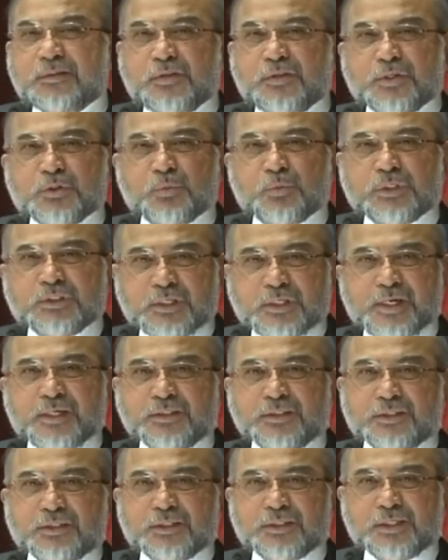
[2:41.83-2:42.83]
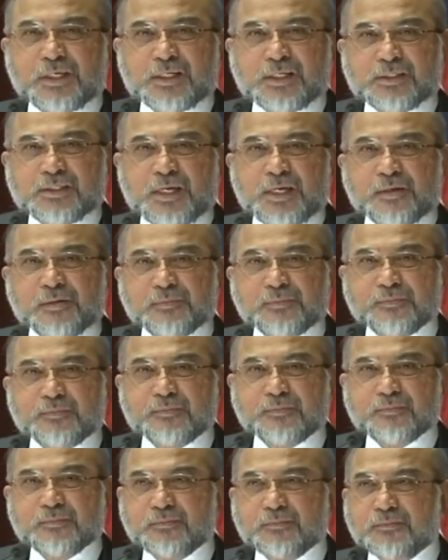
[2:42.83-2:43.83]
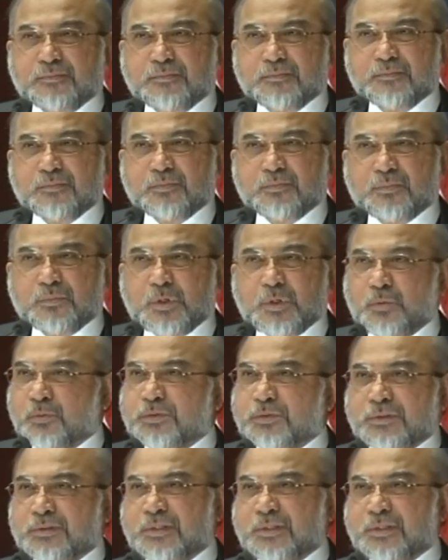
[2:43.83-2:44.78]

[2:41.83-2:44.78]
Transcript: things will change in ASEAN. No,